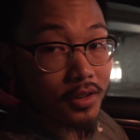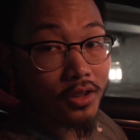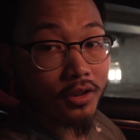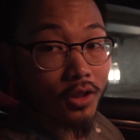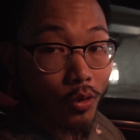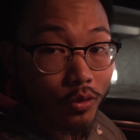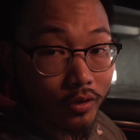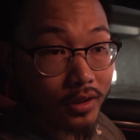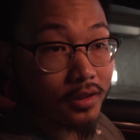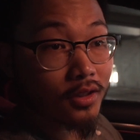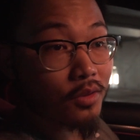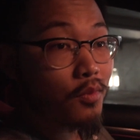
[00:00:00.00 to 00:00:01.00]
Here
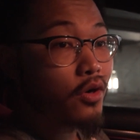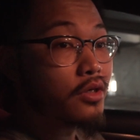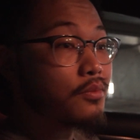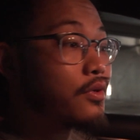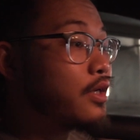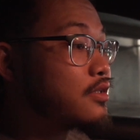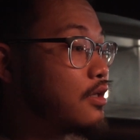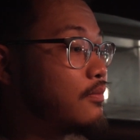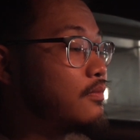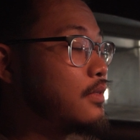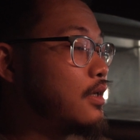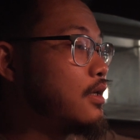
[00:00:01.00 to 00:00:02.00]
locally, they were marking the price up
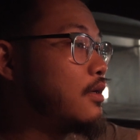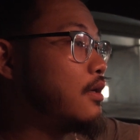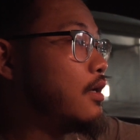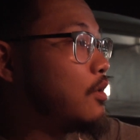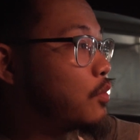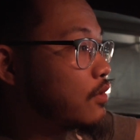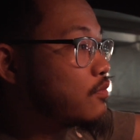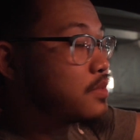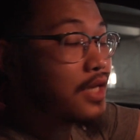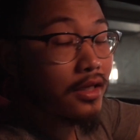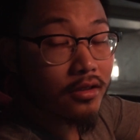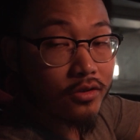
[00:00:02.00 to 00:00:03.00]
anywhere from
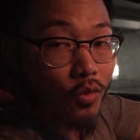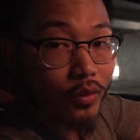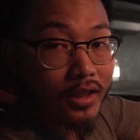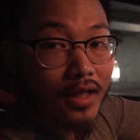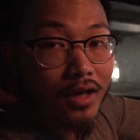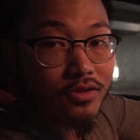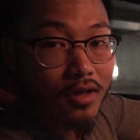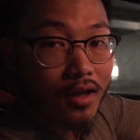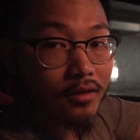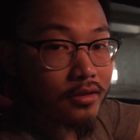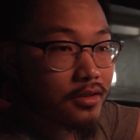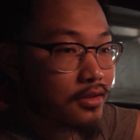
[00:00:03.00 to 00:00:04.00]
$10,000 to
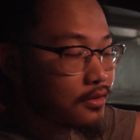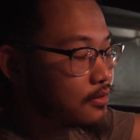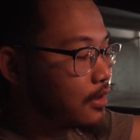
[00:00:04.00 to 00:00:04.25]
$20,000.